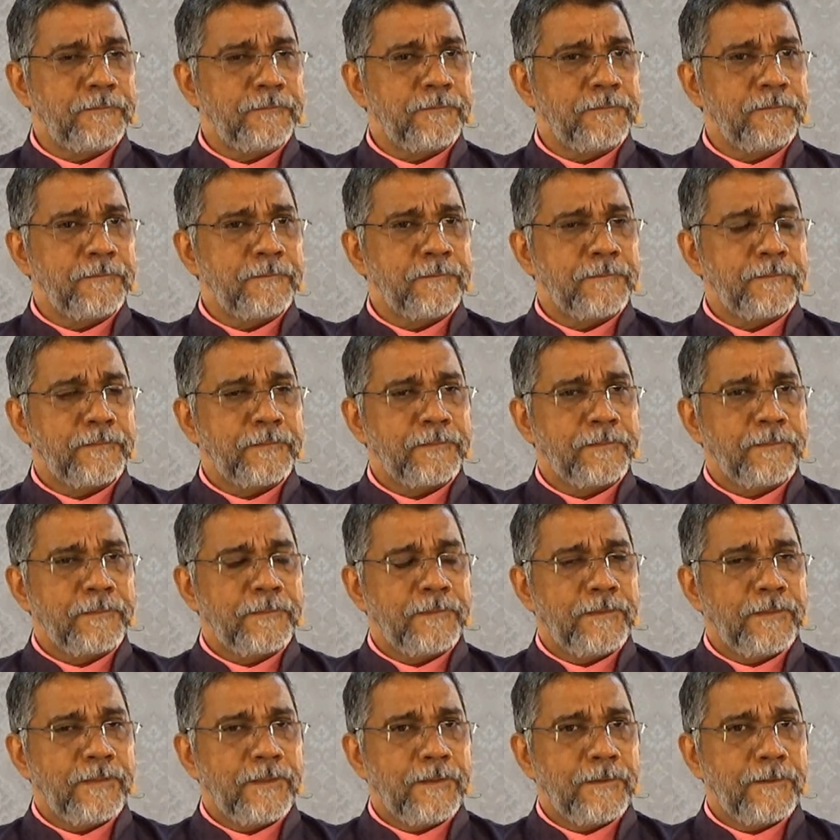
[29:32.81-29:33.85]

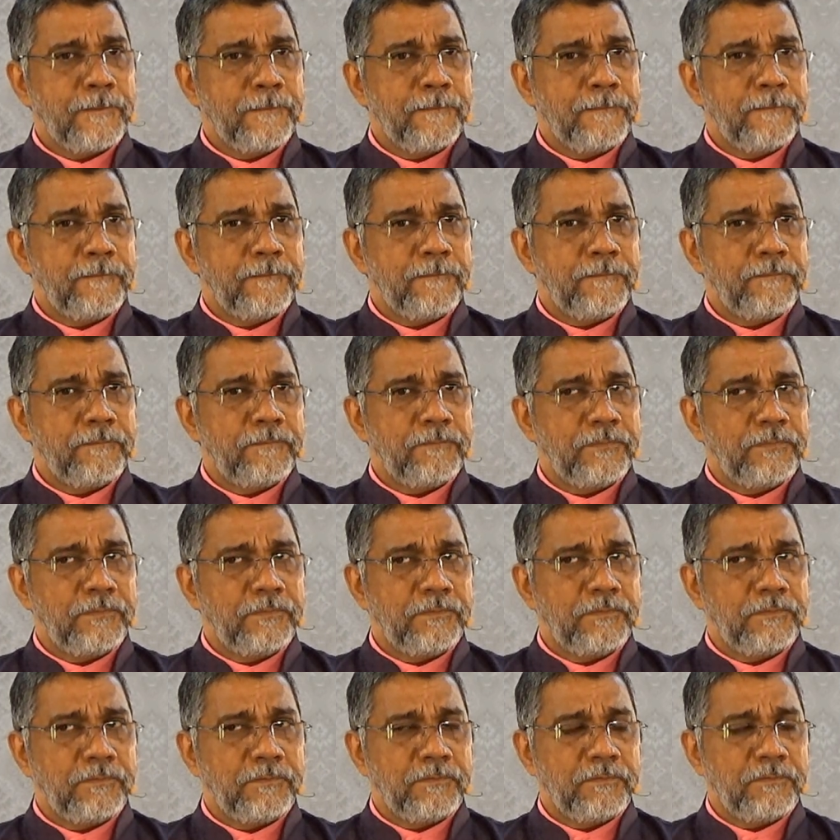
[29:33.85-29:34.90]

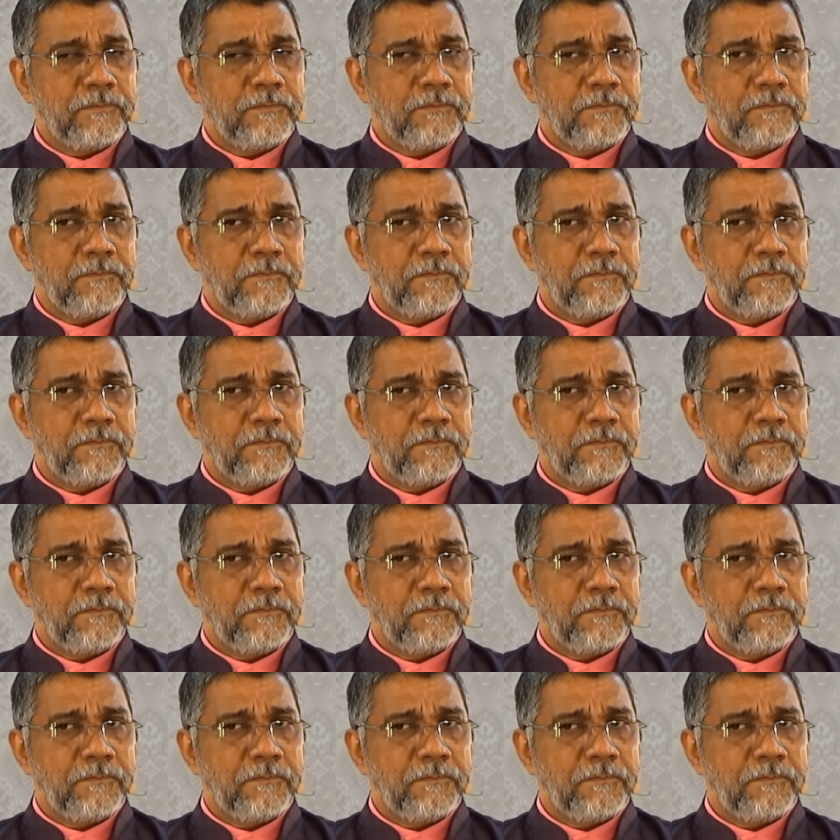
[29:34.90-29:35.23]
No one is speaking in this clip.